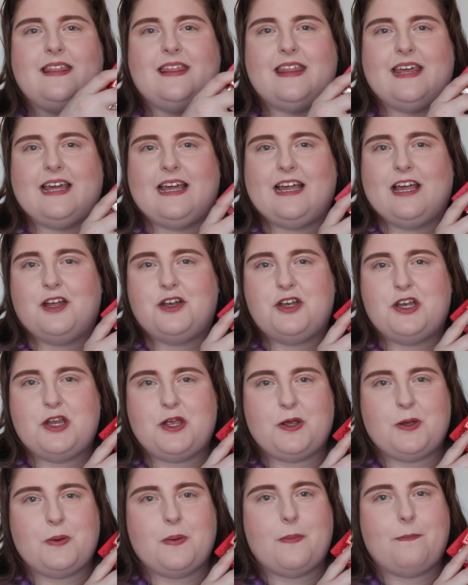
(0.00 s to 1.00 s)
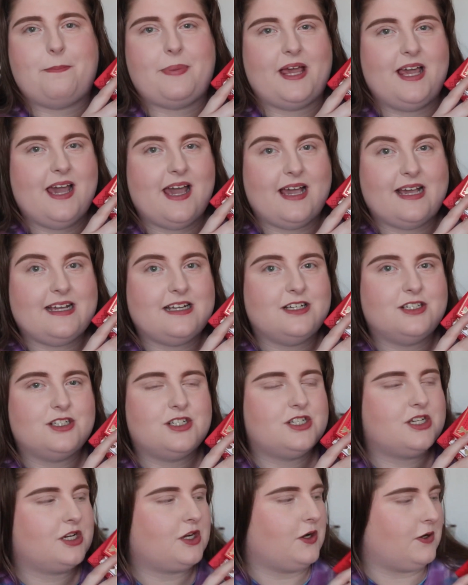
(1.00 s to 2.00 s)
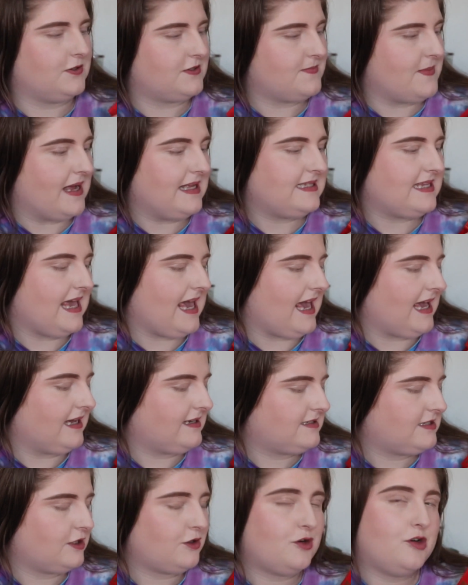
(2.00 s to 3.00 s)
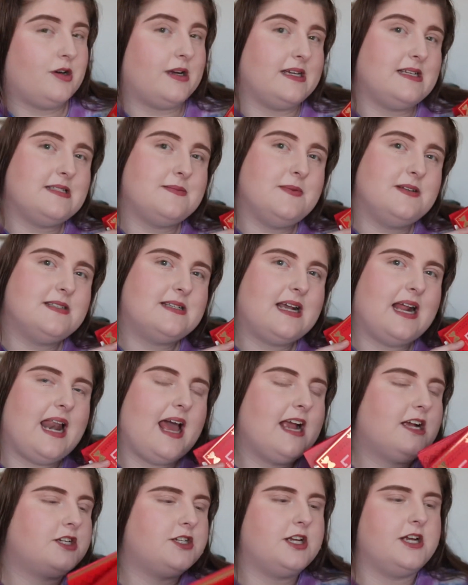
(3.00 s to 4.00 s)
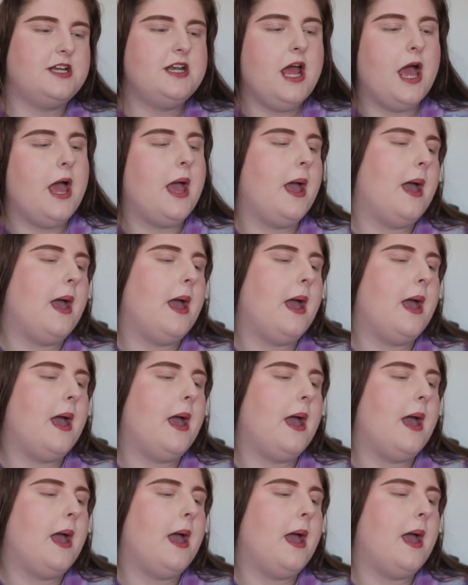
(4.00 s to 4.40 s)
the new BH Cosmetics Christmas collection.